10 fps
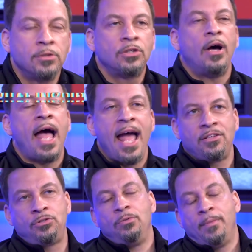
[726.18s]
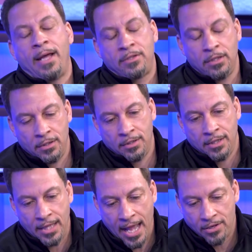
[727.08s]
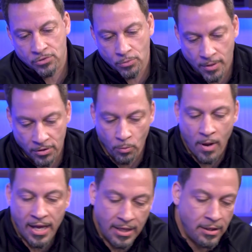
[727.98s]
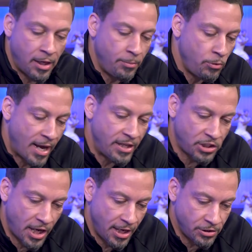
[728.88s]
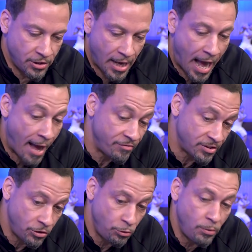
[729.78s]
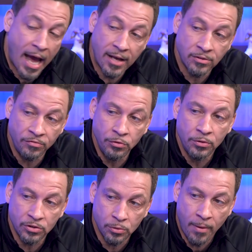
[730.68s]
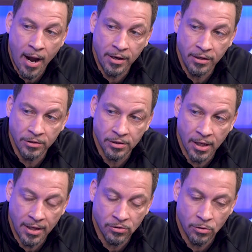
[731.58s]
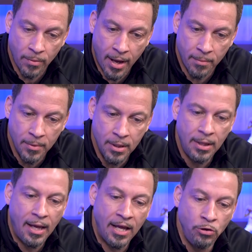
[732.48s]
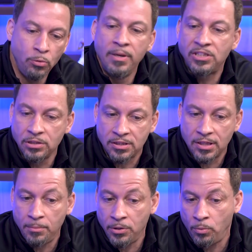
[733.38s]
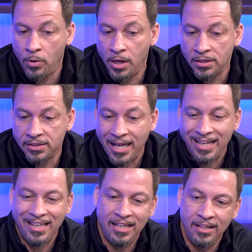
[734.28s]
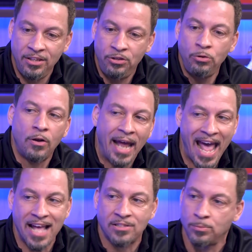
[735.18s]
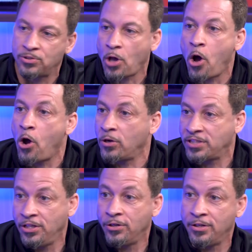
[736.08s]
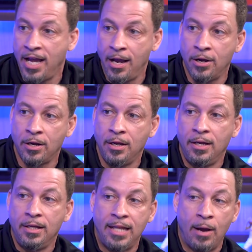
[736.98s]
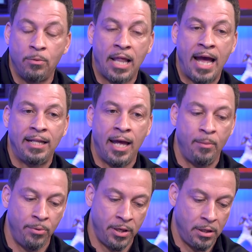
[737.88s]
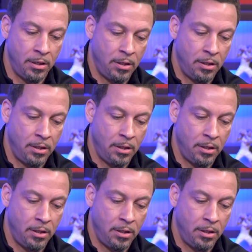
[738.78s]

was gonna ask you about the gangster, the way NWA changed it. Obviously, you guys are viewed as the pioneers of gangster rap. And you mentioned some of the ones that, you know, they had some songs here and there that were like that, but